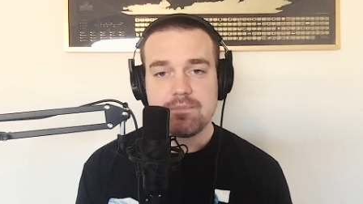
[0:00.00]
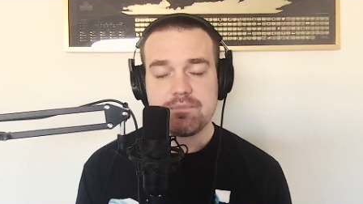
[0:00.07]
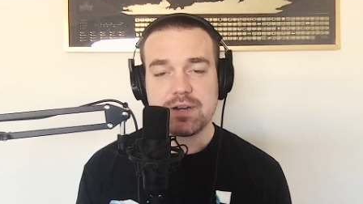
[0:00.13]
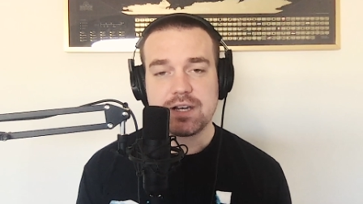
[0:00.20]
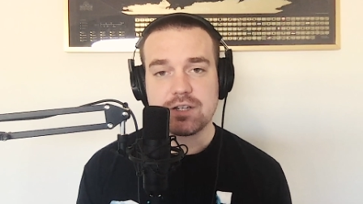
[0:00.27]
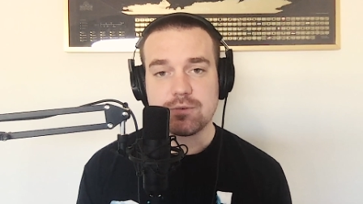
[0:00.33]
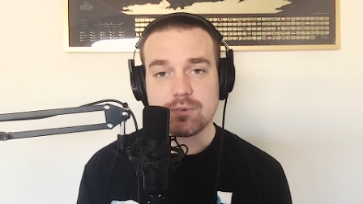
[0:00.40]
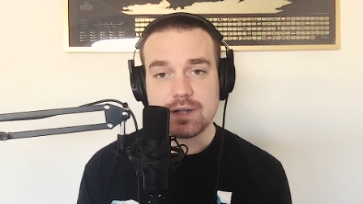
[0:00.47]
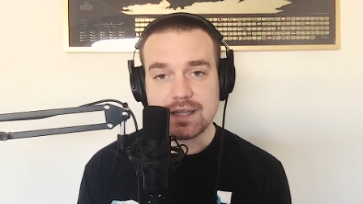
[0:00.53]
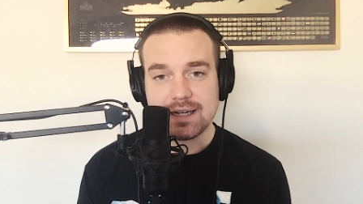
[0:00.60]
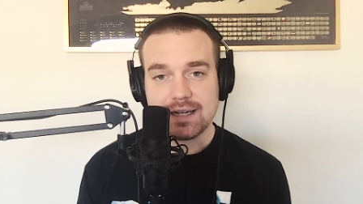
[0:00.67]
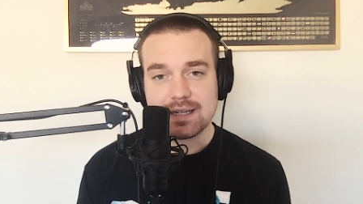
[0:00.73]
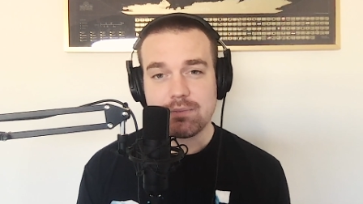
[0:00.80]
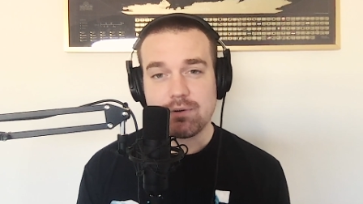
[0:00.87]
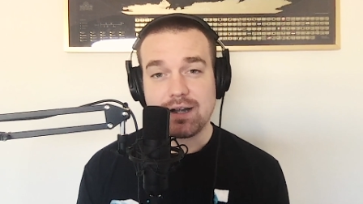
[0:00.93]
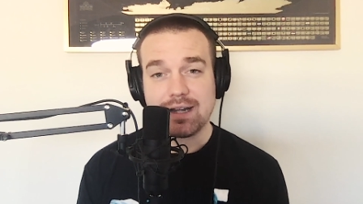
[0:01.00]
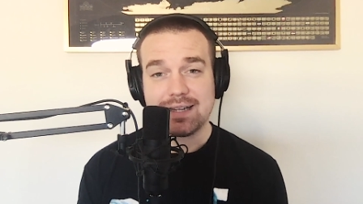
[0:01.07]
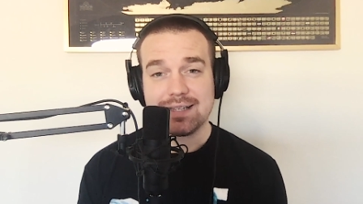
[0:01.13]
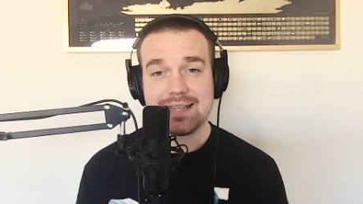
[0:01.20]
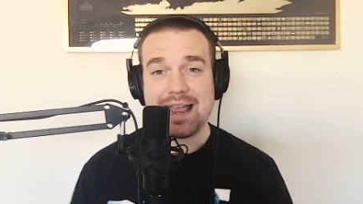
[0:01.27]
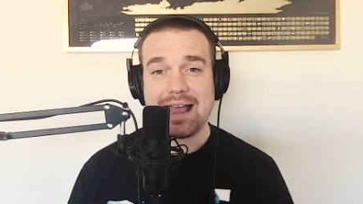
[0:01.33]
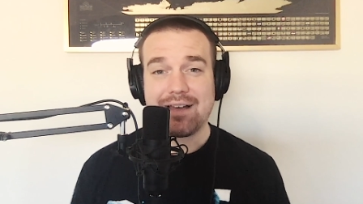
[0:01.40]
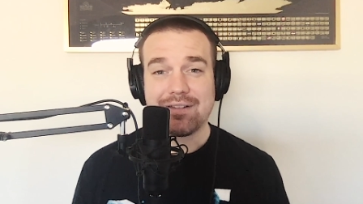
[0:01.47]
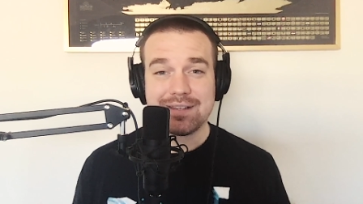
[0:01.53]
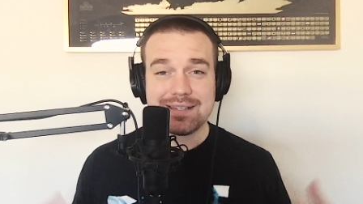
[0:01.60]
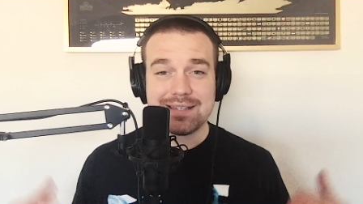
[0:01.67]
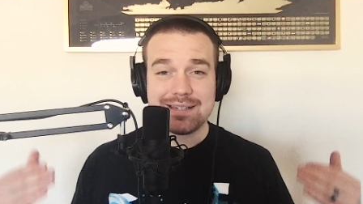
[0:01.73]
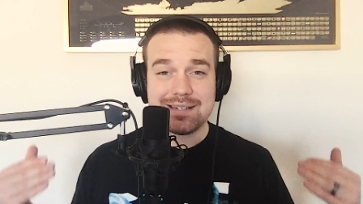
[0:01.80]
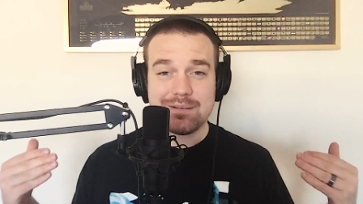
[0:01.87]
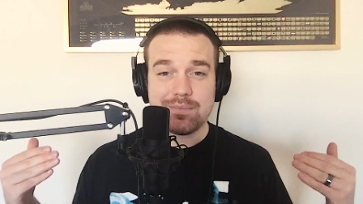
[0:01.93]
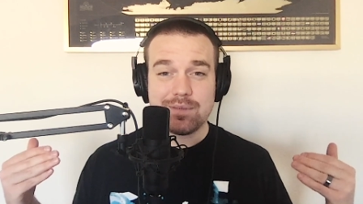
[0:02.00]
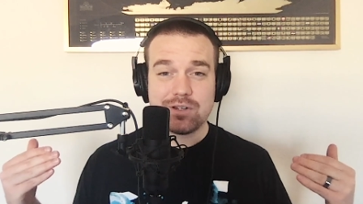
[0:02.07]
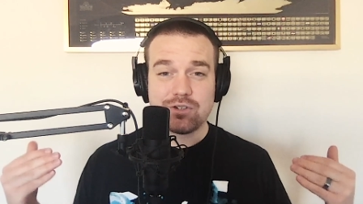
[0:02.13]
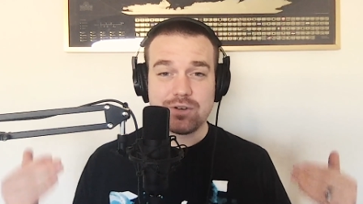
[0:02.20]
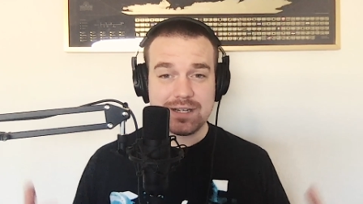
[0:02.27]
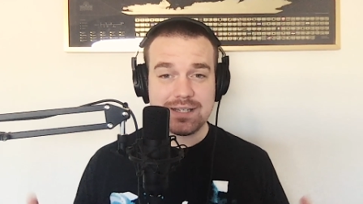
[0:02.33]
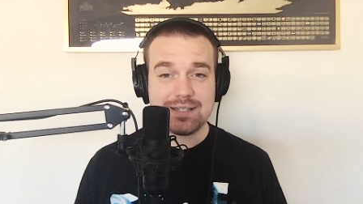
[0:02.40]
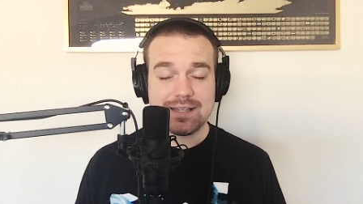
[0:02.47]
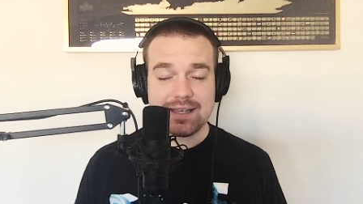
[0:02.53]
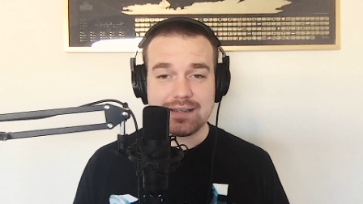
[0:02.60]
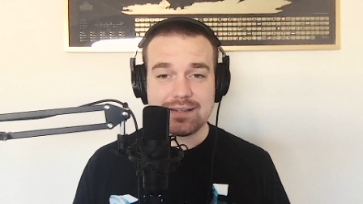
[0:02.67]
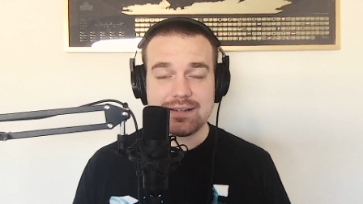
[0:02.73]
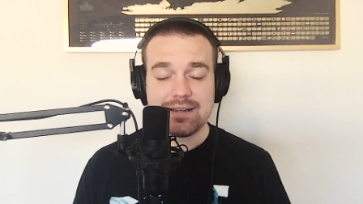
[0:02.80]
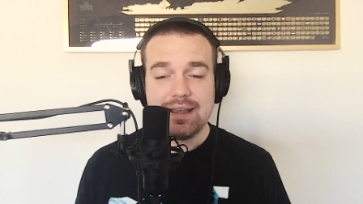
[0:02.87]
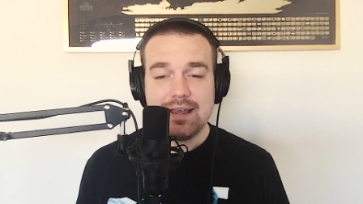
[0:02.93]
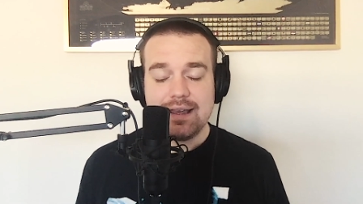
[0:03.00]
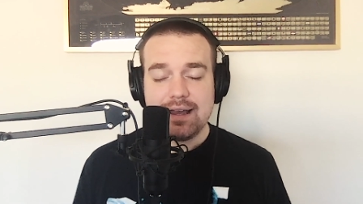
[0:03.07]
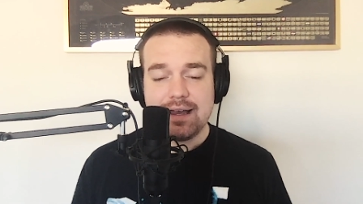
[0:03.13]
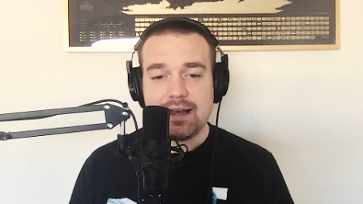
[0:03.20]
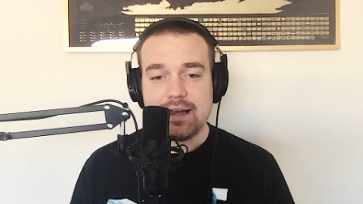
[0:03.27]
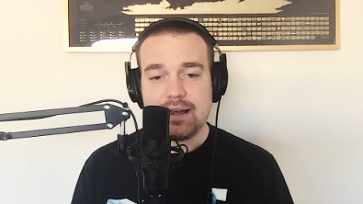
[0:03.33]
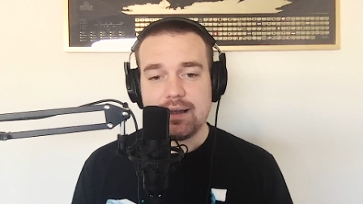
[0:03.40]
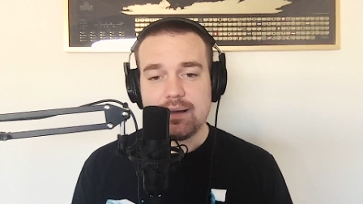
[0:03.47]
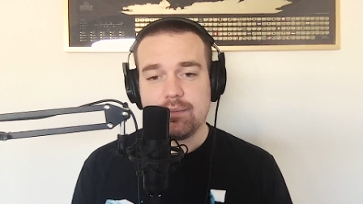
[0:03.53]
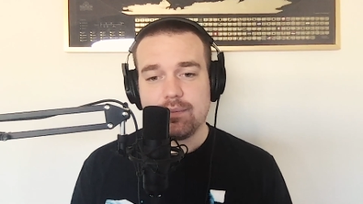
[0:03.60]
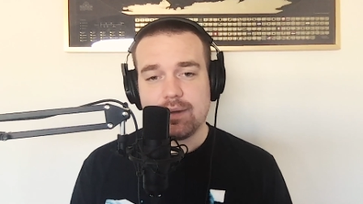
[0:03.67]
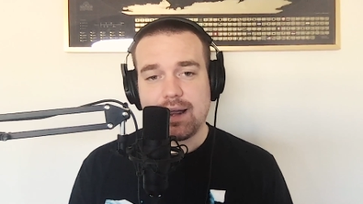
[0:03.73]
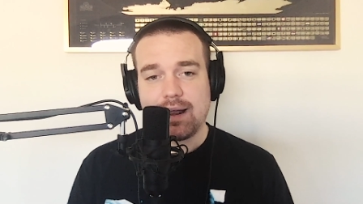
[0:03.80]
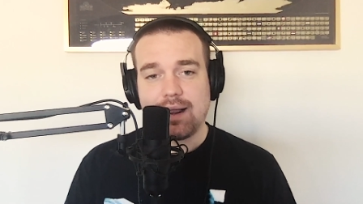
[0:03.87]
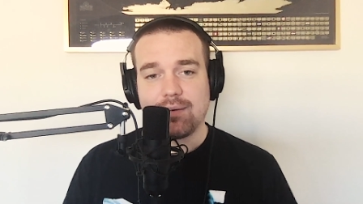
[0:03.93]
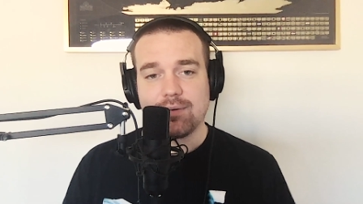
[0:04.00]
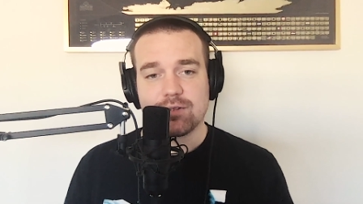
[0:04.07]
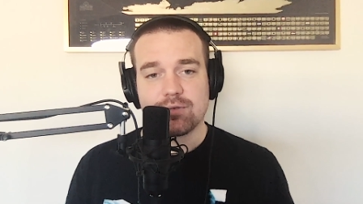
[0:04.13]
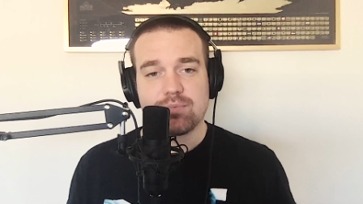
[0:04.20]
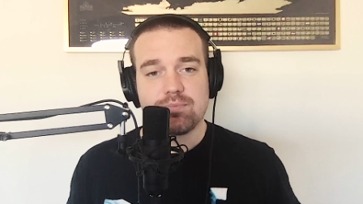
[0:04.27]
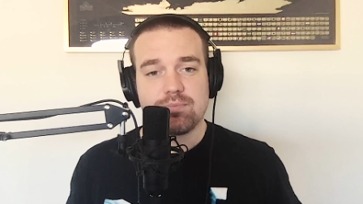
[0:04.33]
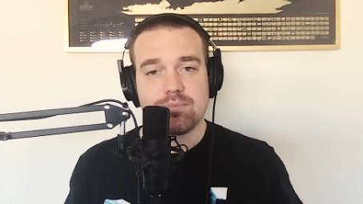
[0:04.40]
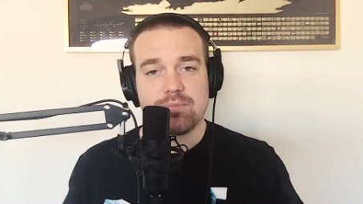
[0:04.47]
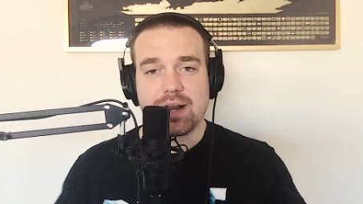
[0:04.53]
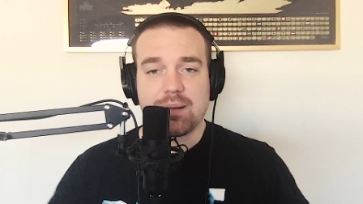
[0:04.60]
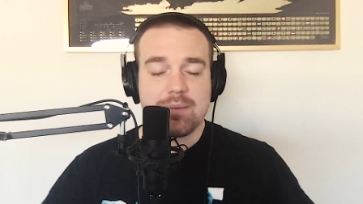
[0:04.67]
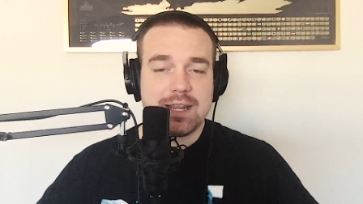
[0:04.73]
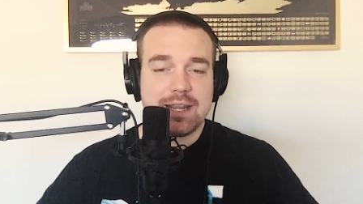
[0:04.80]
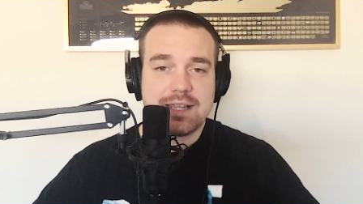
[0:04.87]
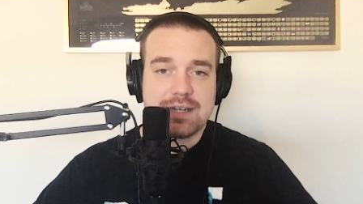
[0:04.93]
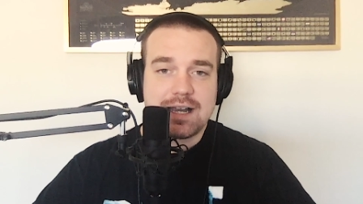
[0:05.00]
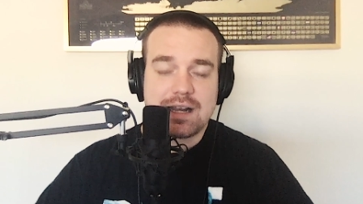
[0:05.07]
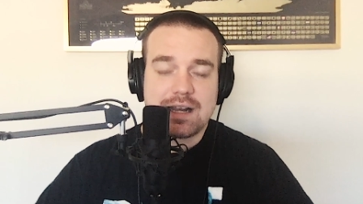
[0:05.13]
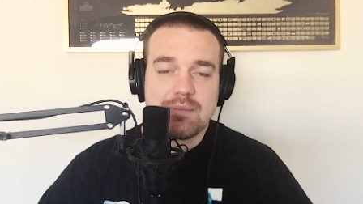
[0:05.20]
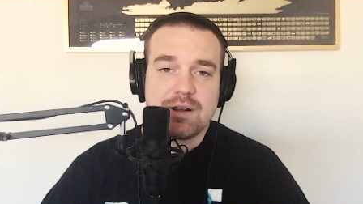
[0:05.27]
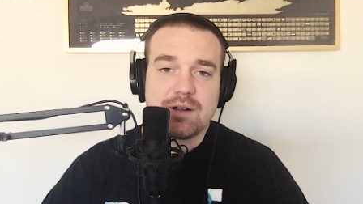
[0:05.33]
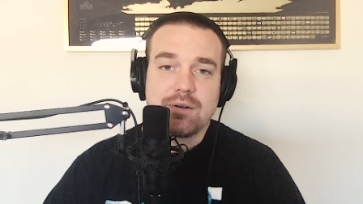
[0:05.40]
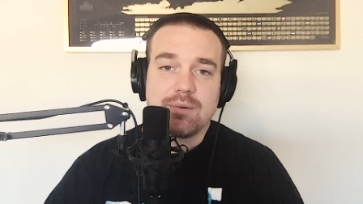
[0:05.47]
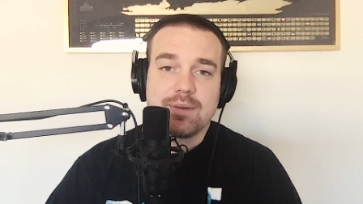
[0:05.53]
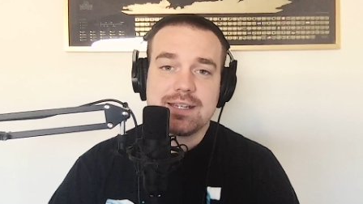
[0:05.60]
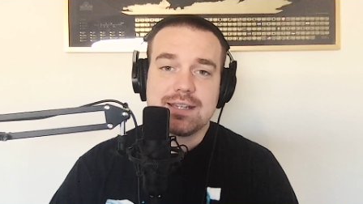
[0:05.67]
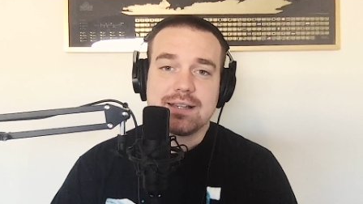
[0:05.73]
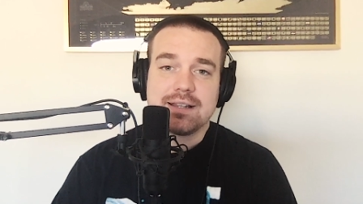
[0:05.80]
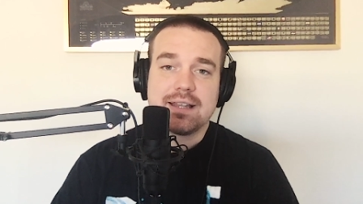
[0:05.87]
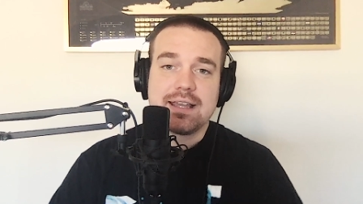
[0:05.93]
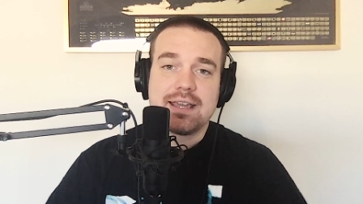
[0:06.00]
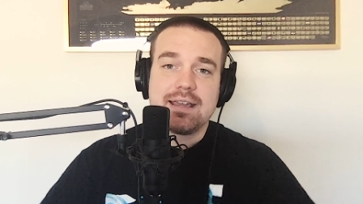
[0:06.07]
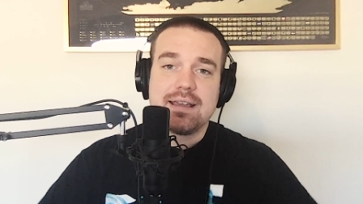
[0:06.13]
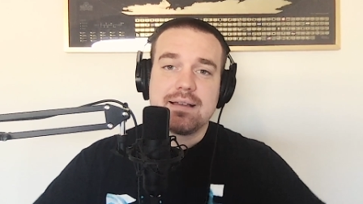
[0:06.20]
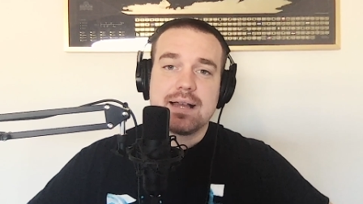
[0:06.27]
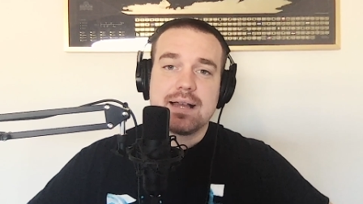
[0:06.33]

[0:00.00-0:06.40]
But it's really disappointing to see how the system treats this. I was recommending a documentary recently